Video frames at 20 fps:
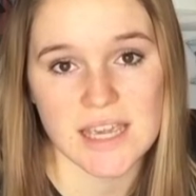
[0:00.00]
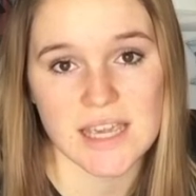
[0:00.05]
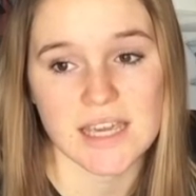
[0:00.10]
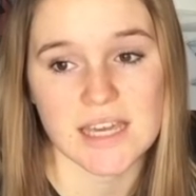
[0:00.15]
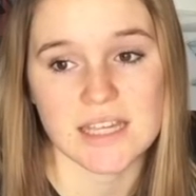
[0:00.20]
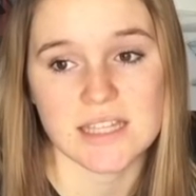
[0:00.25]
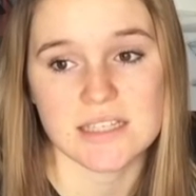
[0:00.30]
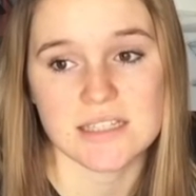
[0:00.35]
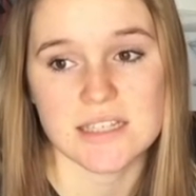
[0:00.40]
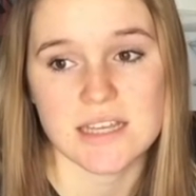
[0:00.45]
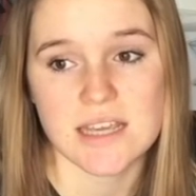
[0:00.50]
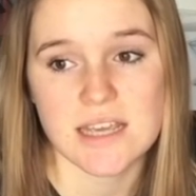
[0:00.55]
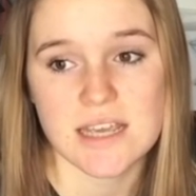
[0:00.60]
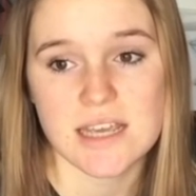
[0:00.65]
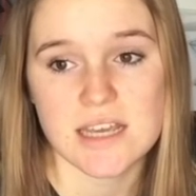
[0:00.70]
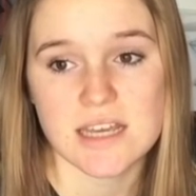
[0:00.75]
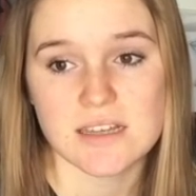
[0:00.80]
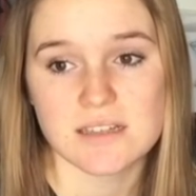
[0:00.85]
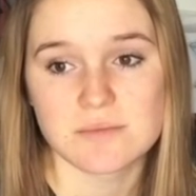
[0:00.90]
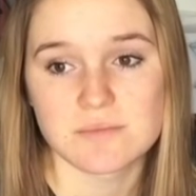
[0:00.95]
and
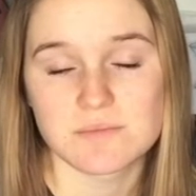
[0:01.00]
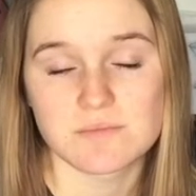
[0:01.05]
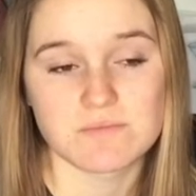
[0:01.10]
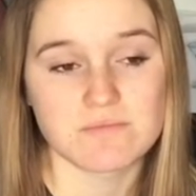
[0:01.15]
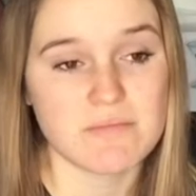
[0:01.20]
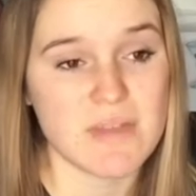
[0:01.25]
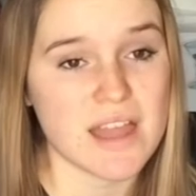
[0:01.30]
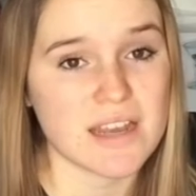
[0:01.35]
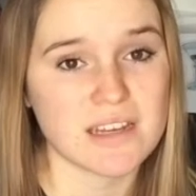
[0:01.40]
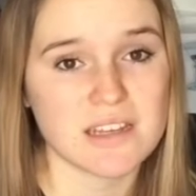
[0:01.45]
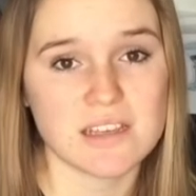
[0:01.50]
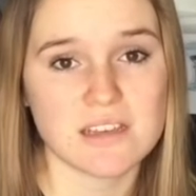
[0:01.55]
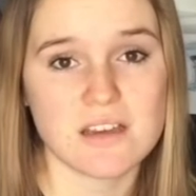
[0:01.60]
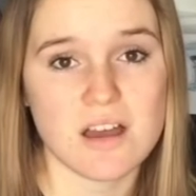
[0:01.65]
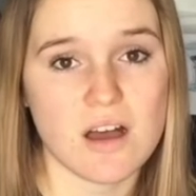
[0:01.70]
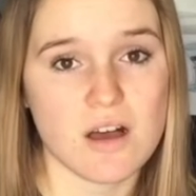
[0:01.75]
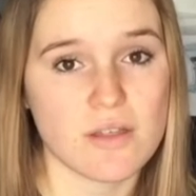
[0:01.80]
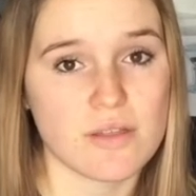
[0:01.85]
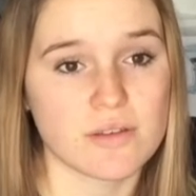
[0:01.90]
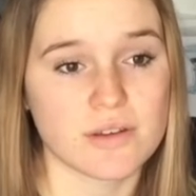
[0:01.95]
many
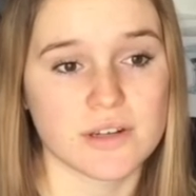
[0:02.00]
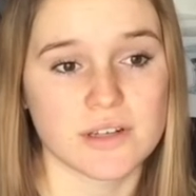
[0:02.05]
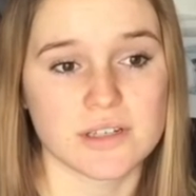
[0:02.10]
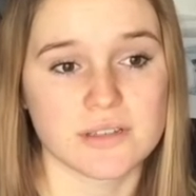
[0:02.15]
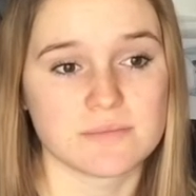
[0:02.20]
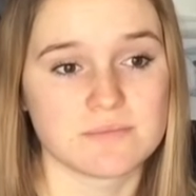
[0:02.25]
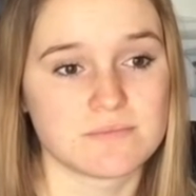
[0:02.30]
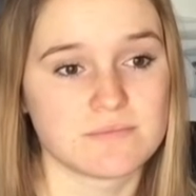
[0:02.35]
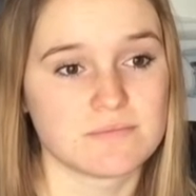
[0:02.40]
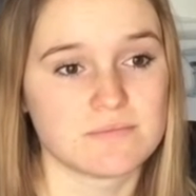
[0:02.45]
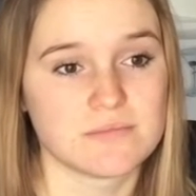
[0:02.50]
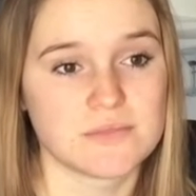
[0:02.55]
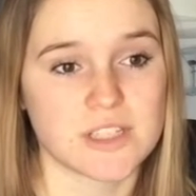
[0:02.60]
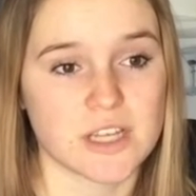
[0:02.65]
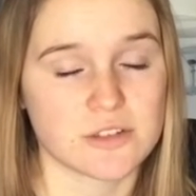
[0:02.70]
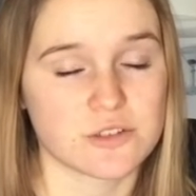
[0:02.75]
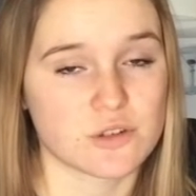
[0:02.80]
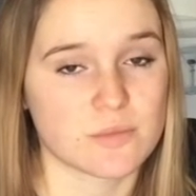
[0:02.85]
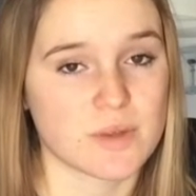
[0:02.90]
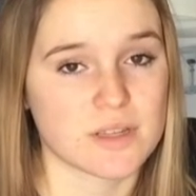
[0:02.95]
other
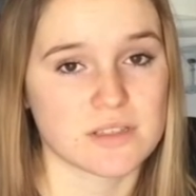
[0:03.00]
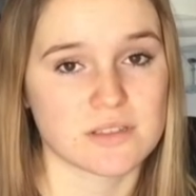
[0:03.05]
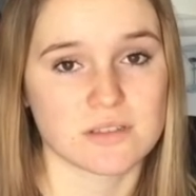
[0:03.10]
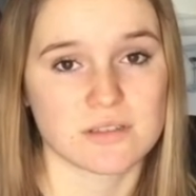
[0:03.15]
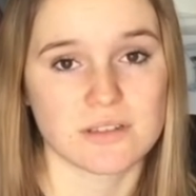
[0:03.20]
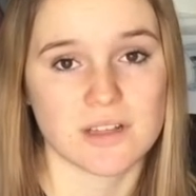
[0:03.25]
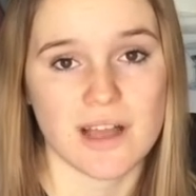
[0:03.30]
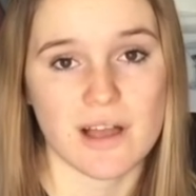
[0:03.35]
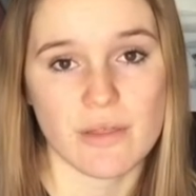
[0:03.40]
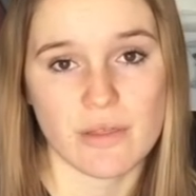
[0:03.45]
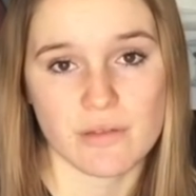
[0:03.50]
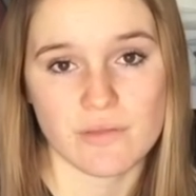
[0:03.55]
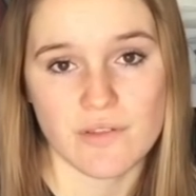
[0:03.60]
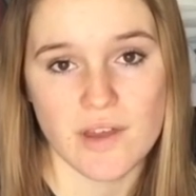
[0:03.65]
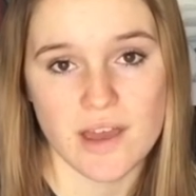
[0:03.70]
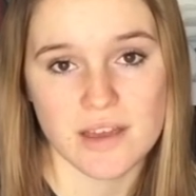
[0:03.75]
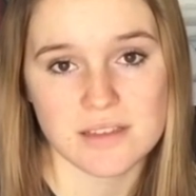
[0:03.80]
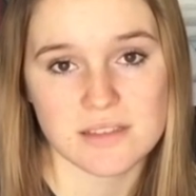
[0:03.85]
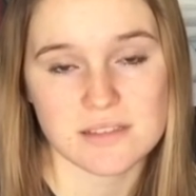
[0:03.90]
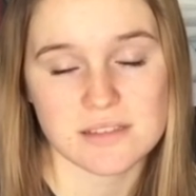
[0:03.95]
detrimental health
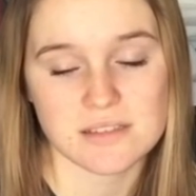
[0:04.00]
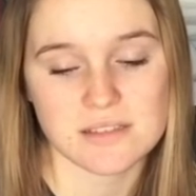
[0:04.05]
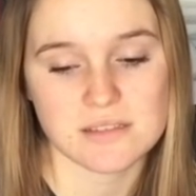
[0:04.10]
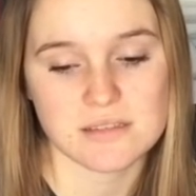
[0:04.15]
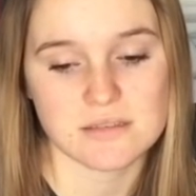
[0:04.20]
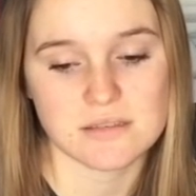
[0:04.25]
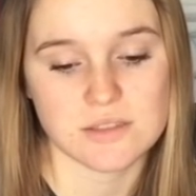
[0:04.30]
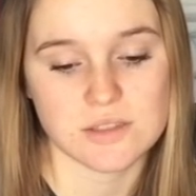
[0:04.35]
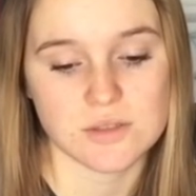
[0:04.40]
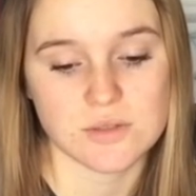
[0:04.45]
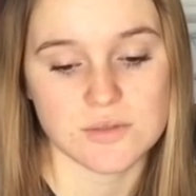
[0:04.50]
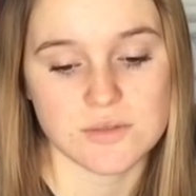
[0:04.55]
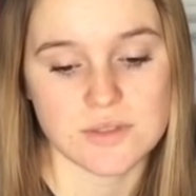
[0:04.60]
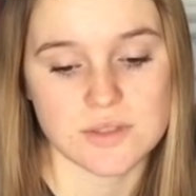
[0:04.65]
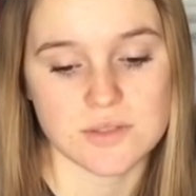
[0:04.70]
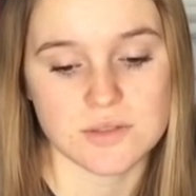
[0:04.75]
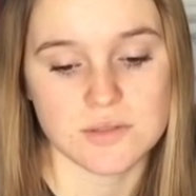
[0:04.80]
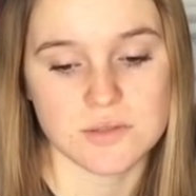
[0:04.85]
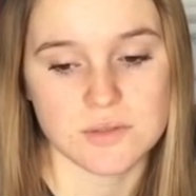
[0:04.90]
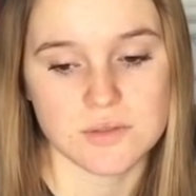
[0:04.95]
effects due
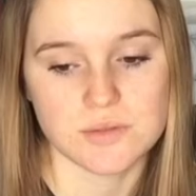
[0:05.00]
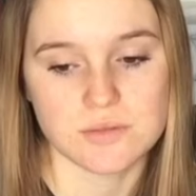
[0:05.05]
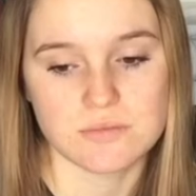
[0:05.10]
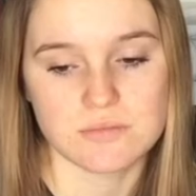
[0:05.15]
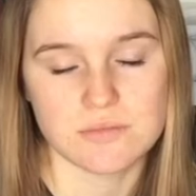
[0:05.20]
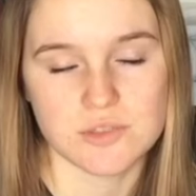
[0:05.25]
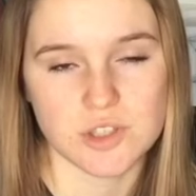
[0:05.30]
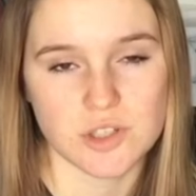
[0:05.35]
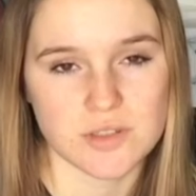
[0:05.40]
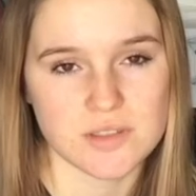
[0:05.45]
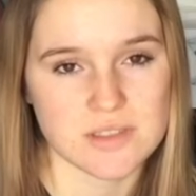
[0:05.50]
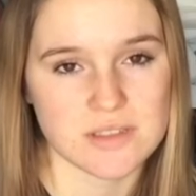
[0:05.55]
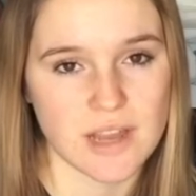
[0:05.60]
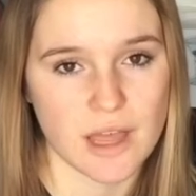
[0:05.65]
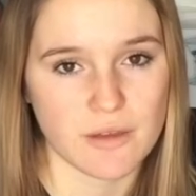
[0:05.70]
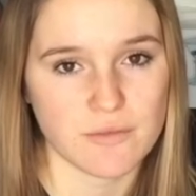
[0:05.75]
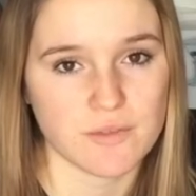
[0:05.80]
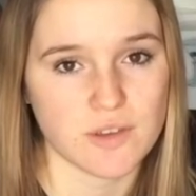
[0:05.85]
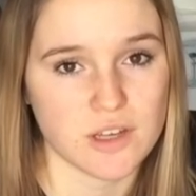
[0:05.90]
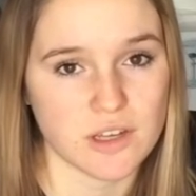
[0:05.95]
to just
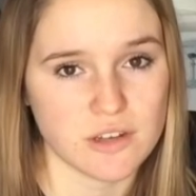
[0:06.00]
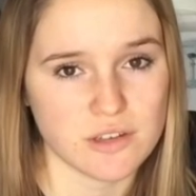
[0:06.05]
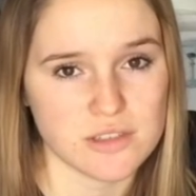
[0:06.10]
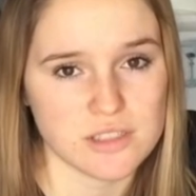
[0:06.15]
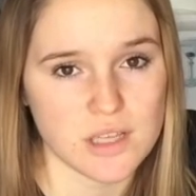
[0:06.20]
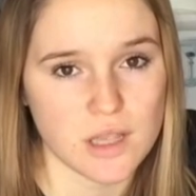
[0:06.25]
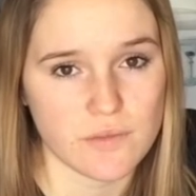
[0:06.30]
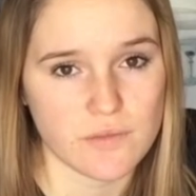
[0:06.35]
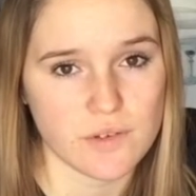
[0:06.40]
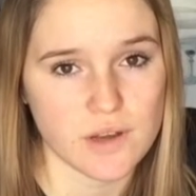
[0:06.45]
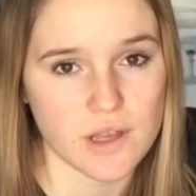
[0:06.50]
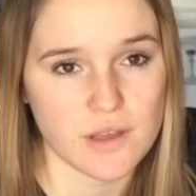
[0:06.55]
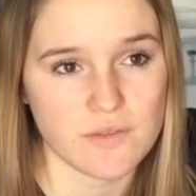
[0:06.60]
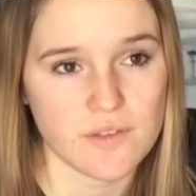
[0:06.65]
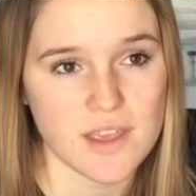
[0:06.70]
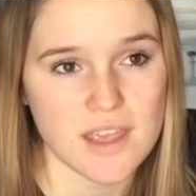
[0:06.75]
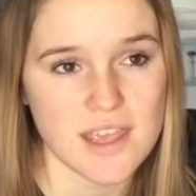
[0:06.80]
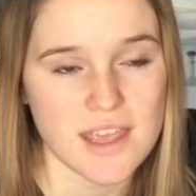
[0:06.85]
not feeding yourself enough.